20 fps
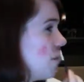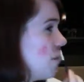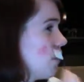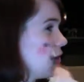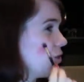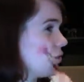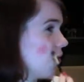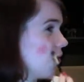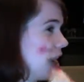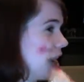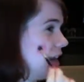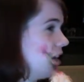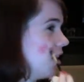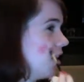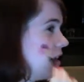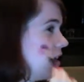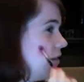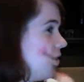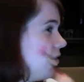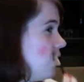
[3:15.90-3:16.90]
much red.
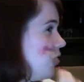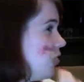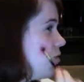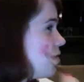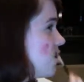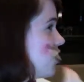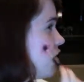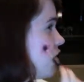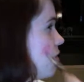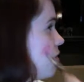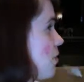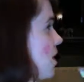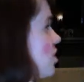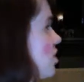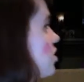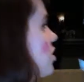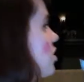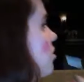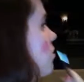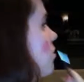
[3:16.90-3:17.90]
If you use too
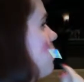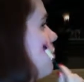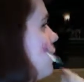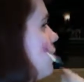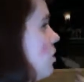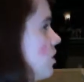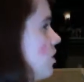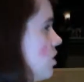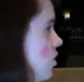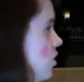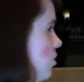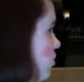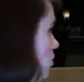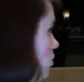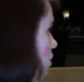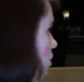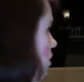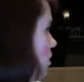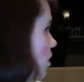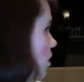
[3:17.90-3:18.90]
much, it will look
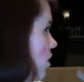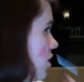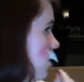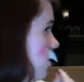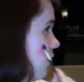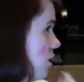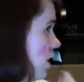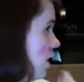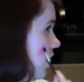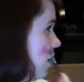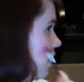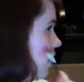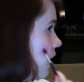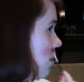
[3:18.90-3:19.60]
too cartoony.